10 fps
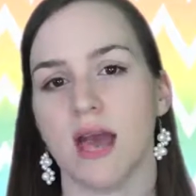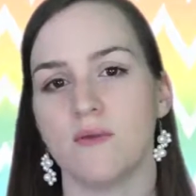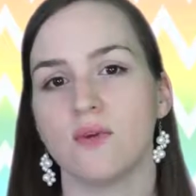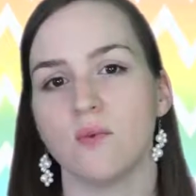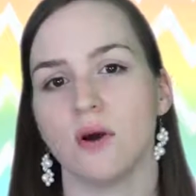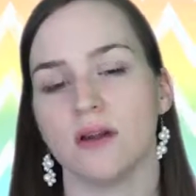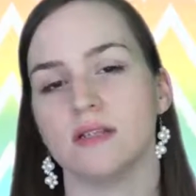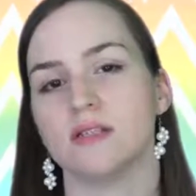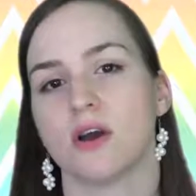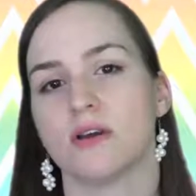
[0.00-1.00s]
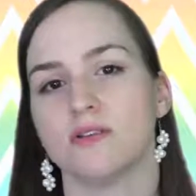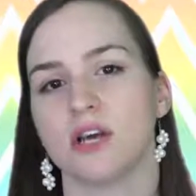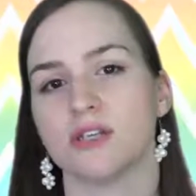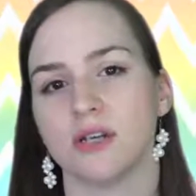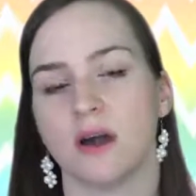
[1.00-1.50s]
everyone and start
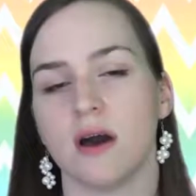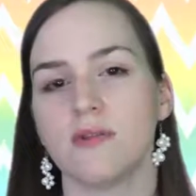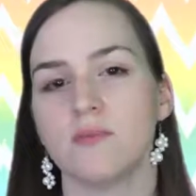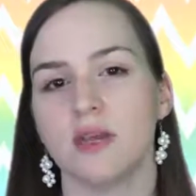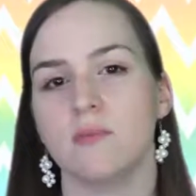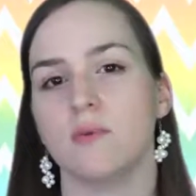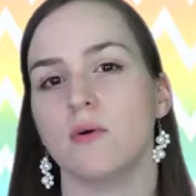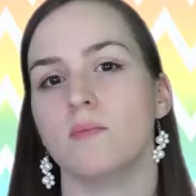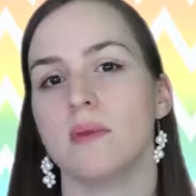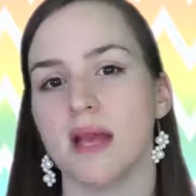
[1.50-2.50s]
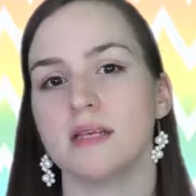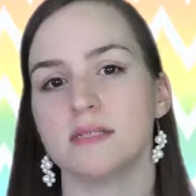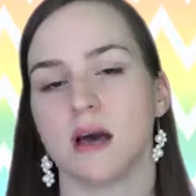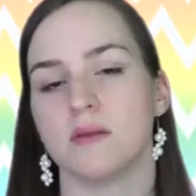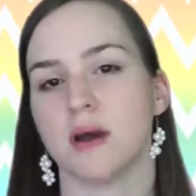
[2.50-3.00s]
judging other people based
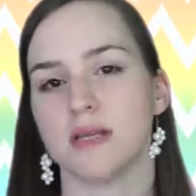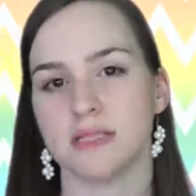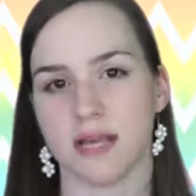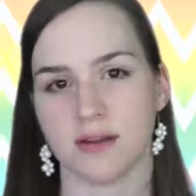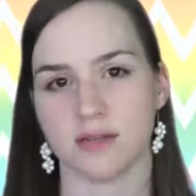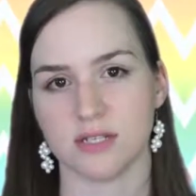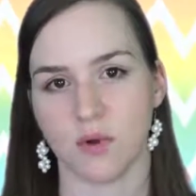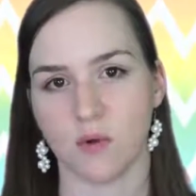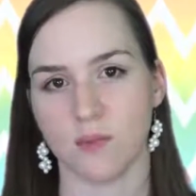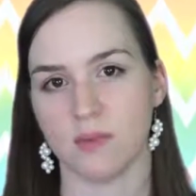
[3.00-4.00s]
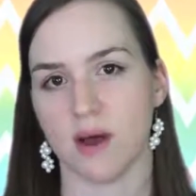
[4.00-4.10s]
on my standards of open